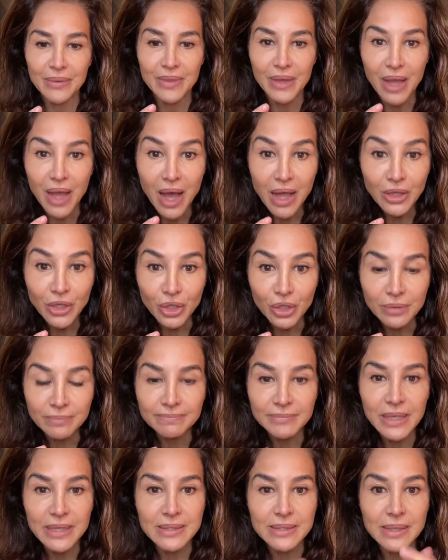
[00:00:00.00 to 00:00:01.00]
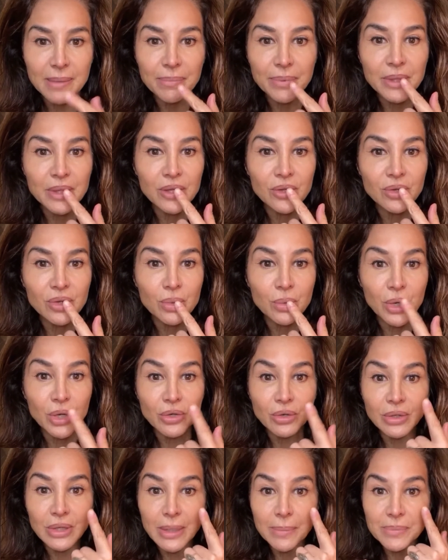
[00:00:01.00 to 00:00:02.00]
Color is something that you can wear on
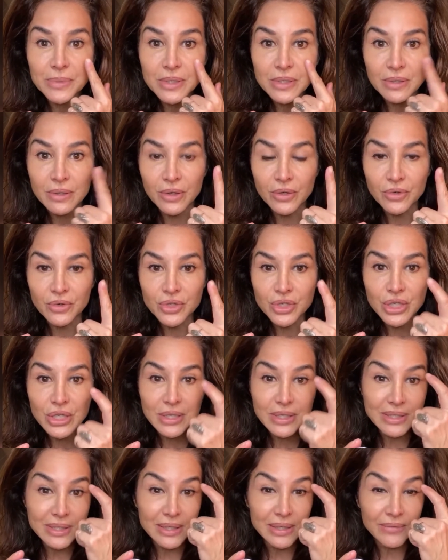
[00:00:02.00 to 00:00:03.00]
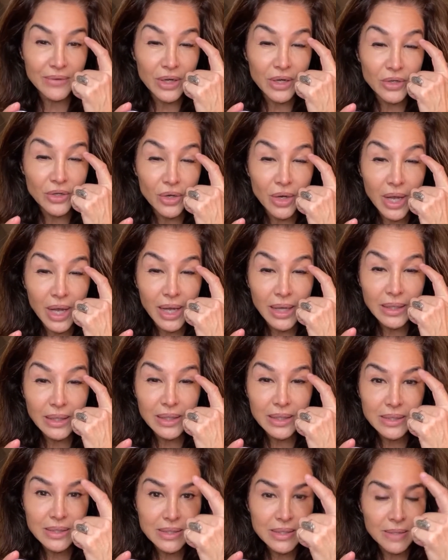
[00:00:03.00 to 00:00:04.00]
your lips, on your cheeks, even on your
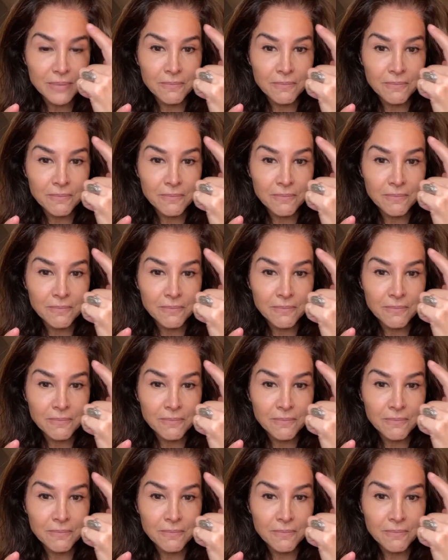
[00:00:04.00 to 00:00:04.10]
eyelids.